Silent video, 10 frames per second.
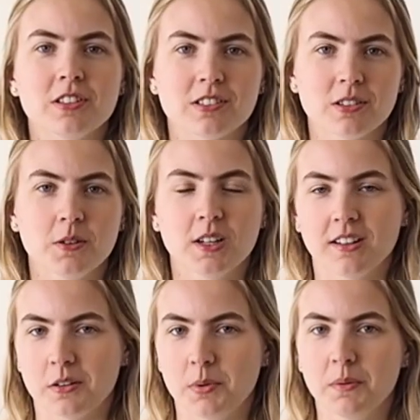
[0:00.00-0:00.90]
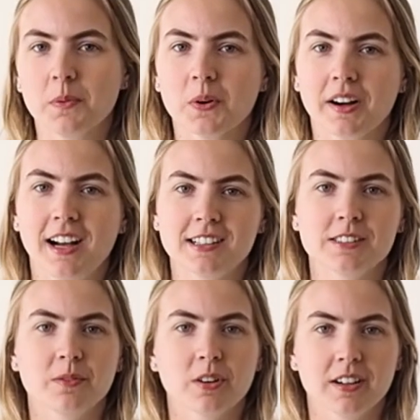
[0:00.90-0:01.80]
to sew a little bit more
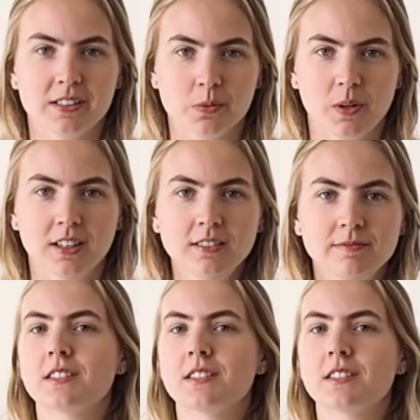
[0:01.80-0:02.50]
activewear as well.